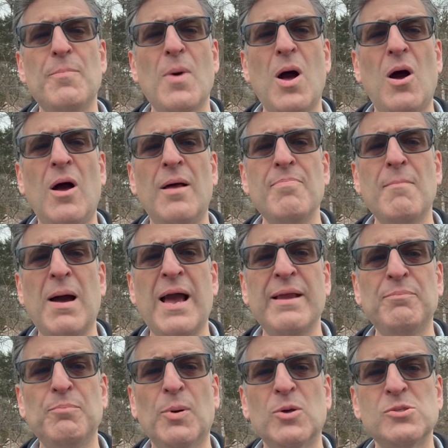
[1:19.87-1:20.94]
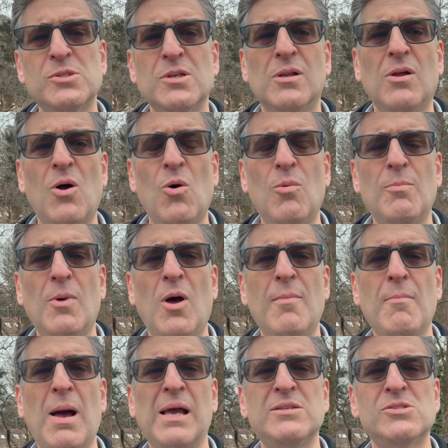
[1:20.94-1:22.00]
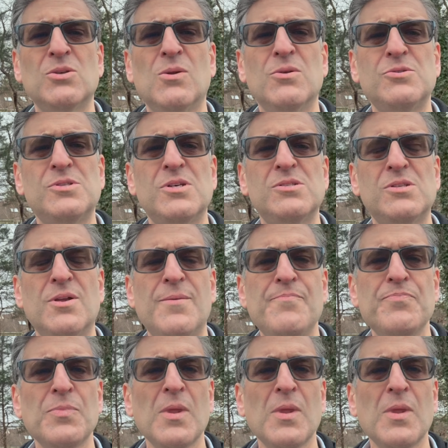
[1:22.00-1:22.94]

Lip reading: on my personal home, on my solar system.